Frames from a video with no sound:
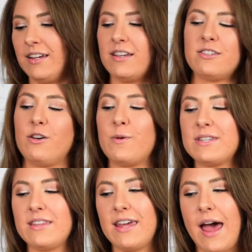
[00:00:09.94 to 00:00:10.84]
So it
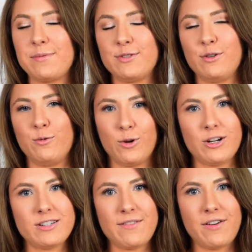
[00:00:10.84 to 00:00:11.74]
wasn't the absolute
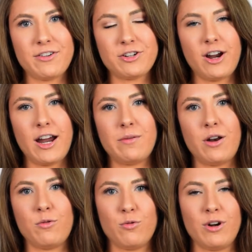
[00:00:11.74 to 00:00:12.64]
worst I've ever tried, but
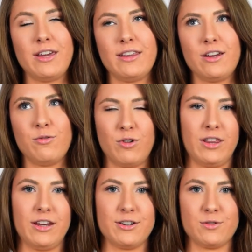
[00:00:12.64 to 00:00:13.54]
I
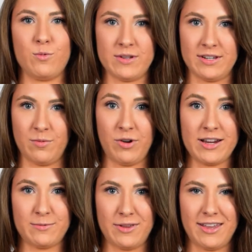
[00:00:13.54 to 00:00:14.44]
really just wasn't
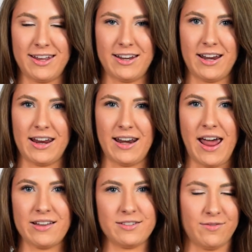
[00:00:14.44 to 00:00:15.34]
impressed with it, and it
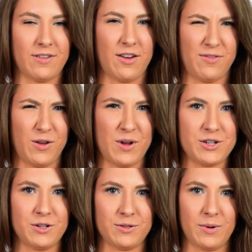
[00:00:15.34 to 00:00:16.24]
had a few
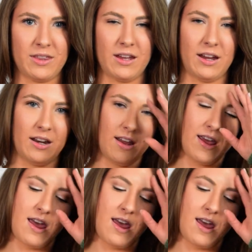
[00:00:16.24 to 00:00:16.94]
issues with it.